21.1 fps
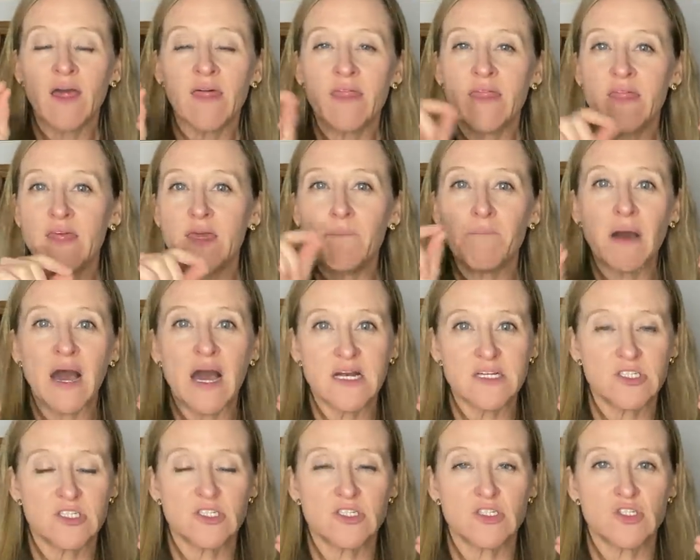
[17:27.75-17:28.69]
the
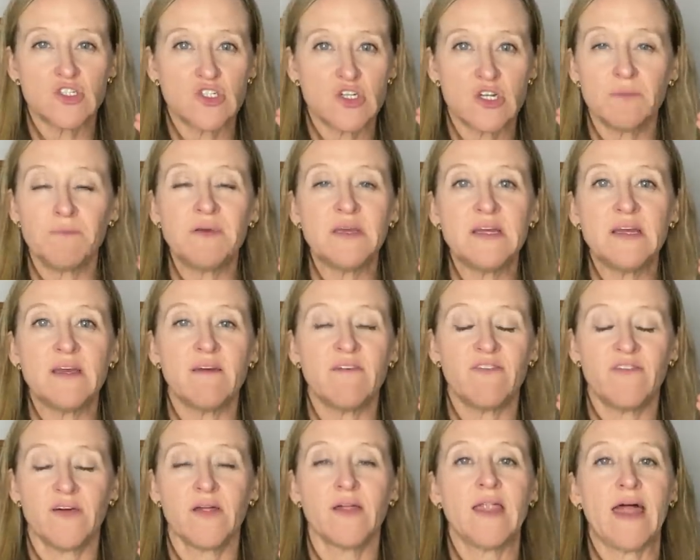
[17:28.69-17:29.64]
box should be
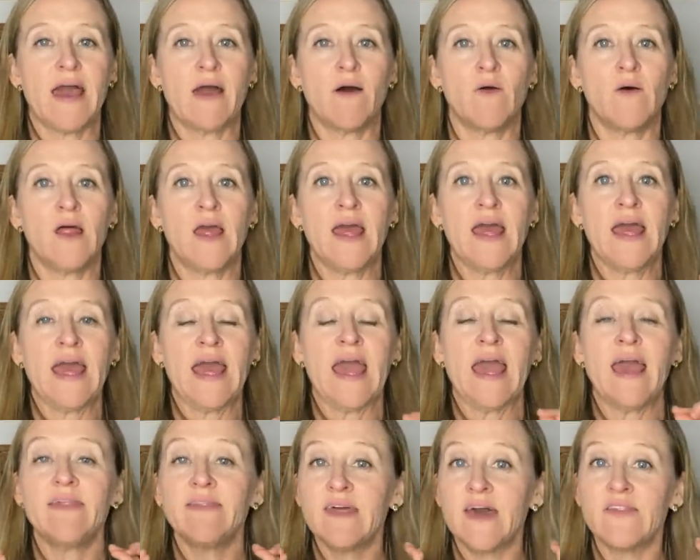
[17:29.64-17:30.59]
filled out
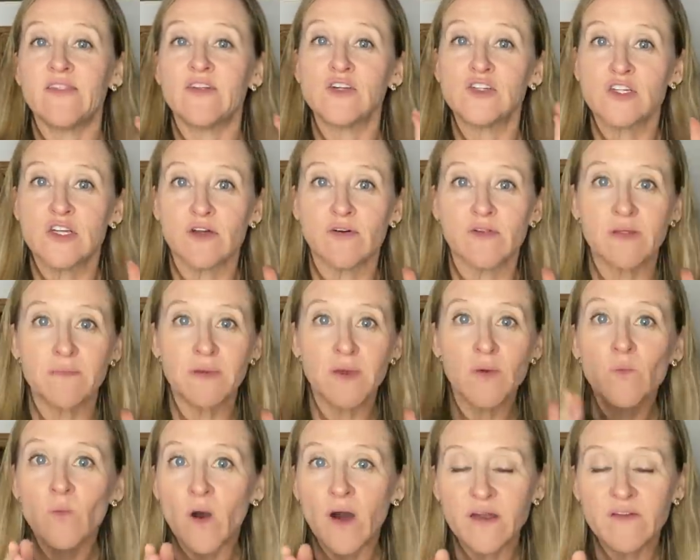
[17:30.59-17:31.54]
and that there should only be
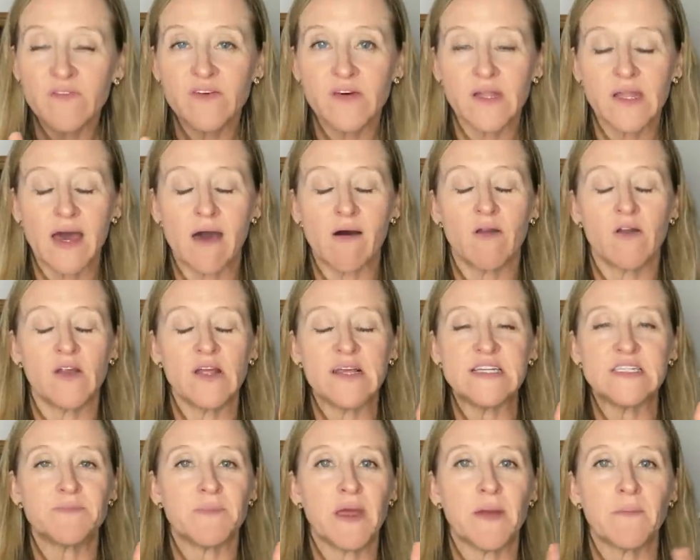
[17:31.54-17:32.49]
one filled out on
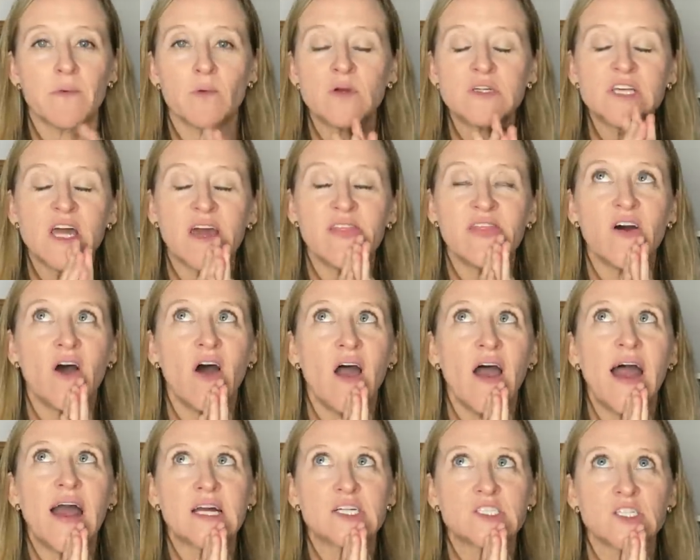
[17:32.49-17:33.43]
each paper, which I thought
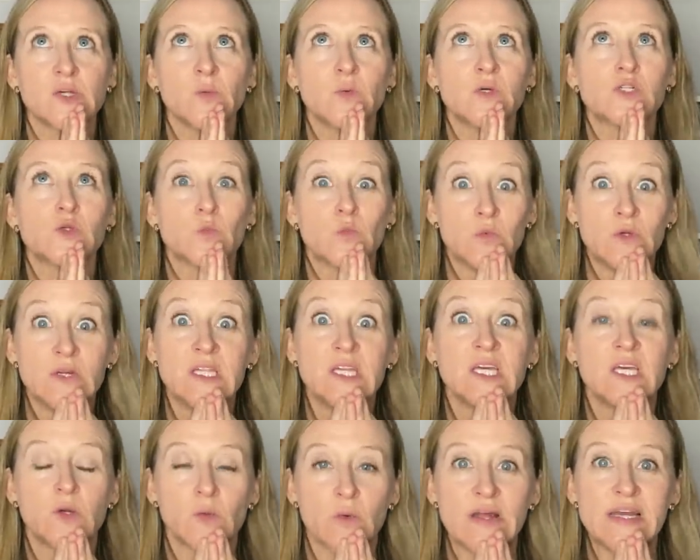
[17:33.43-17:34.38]
actually was
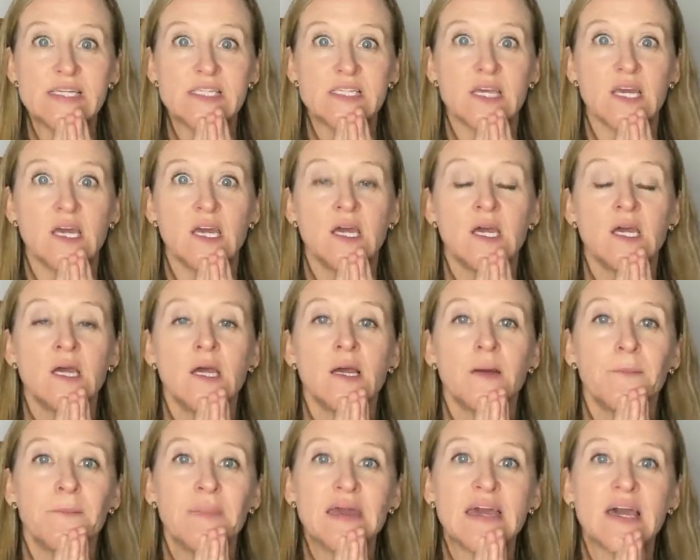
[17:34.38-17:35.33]
really crazy
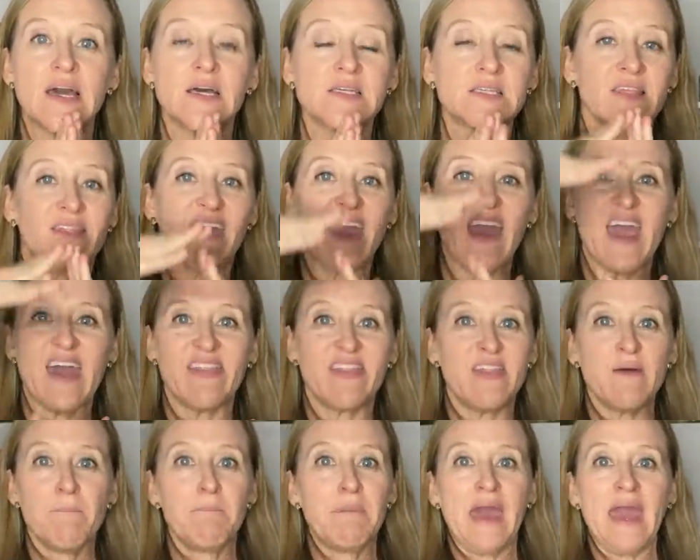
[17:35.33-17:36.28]
because they
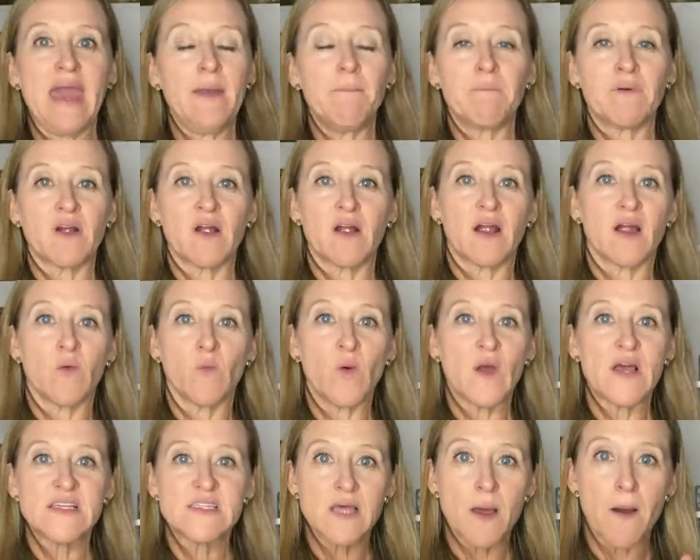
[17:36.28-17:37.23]
the paper
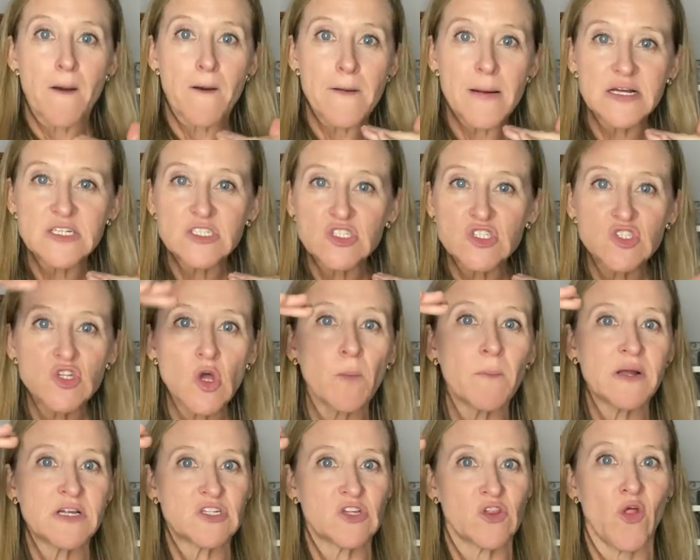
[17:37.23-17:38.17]
was so
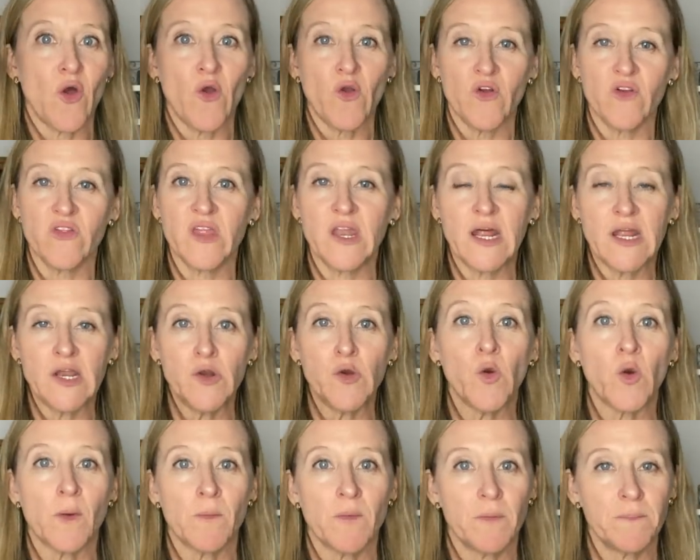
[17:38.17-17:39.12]
much longer than a
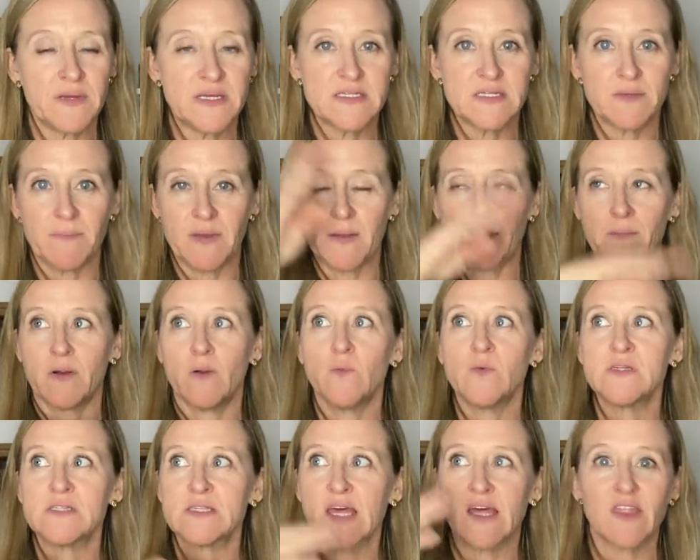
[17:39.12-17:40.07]
normal piece of paper. It
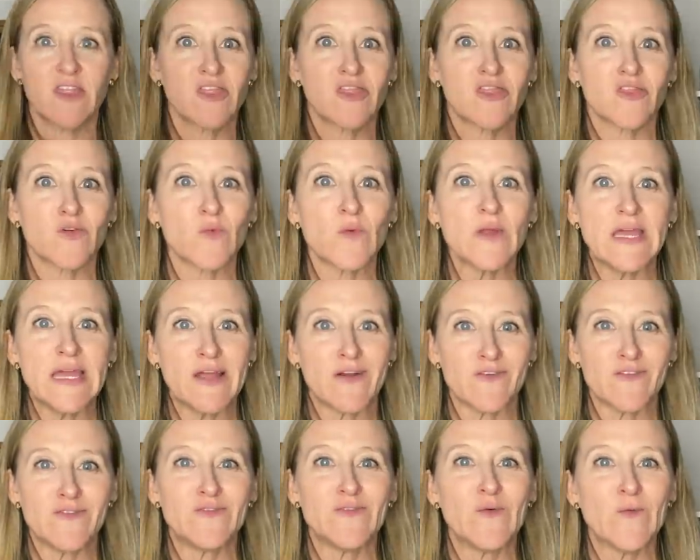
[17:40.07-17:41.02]
was like three
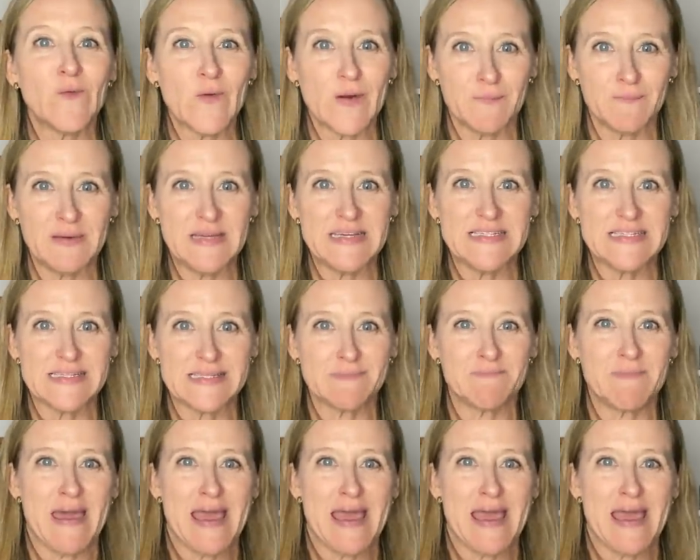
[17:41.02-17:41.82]
or four pieces of